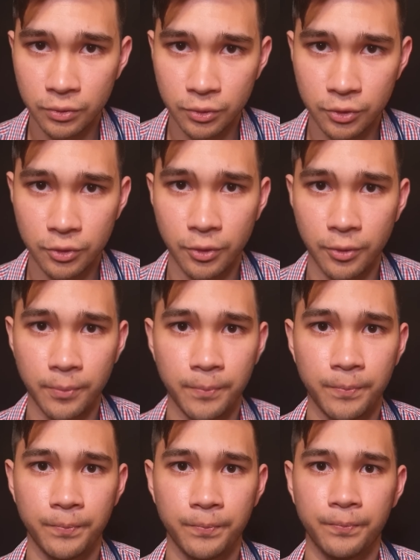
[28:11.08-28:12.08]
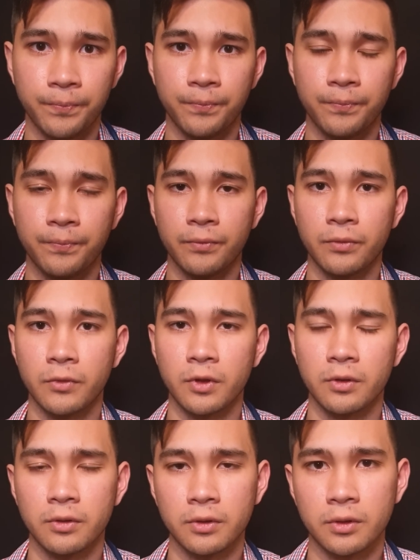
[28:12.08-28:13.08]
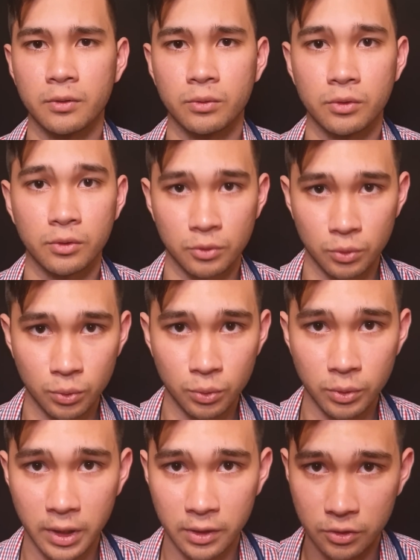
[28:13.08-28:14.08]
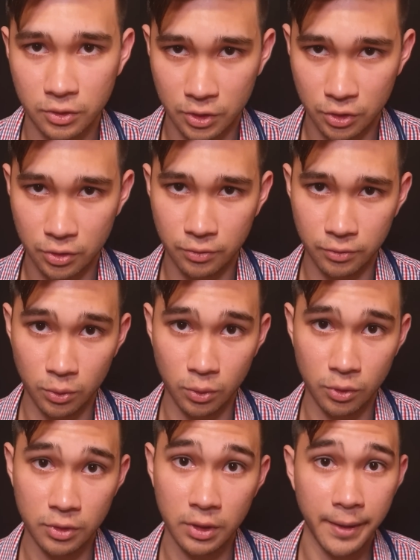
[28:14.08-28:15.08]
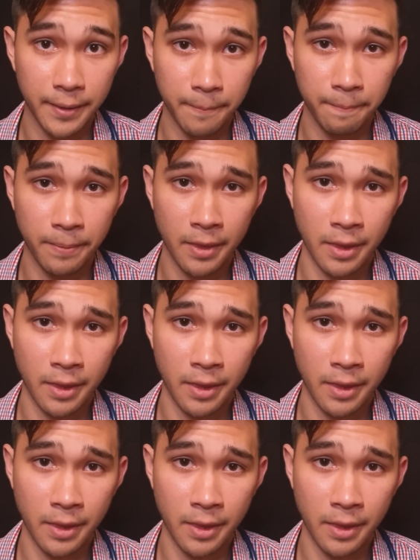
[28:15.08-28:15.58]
So I think that'll conclude our session for today.